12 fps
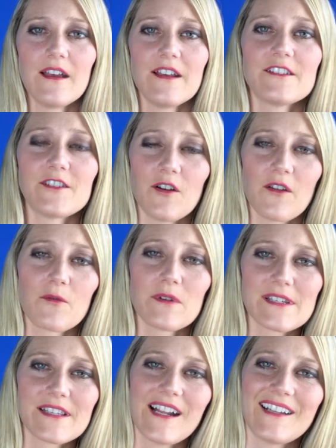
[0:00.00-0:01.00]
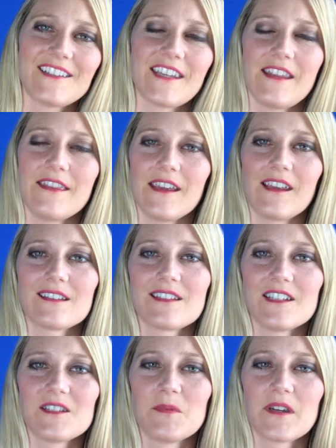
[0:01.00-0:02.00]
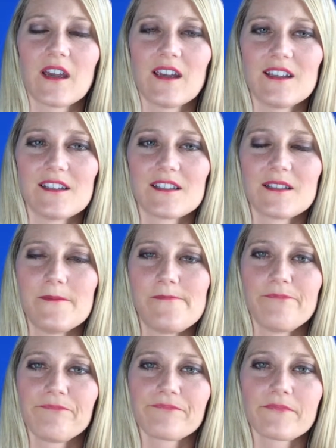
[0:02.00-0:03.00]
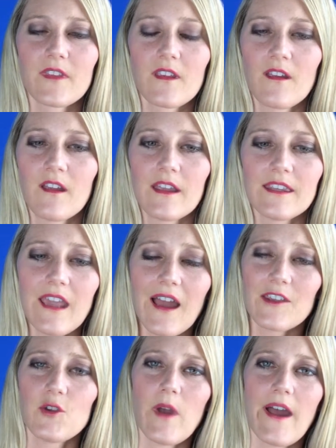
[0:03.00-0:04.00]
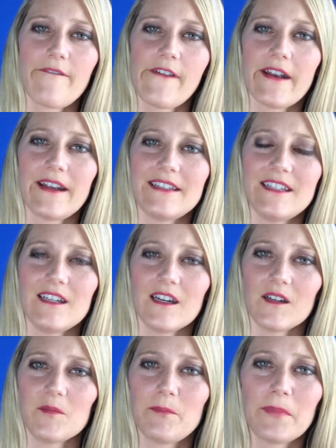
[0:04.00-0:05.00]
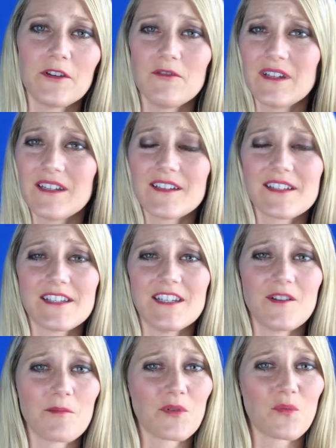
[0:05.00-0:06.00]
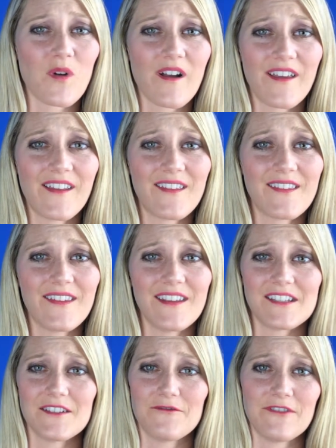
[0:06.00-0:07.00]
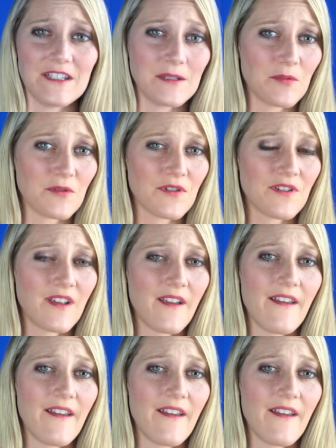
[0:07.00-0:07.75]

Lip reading: So the reason I state this is because, yeah, you have that idea, but you need to see, number 1, is it feasible?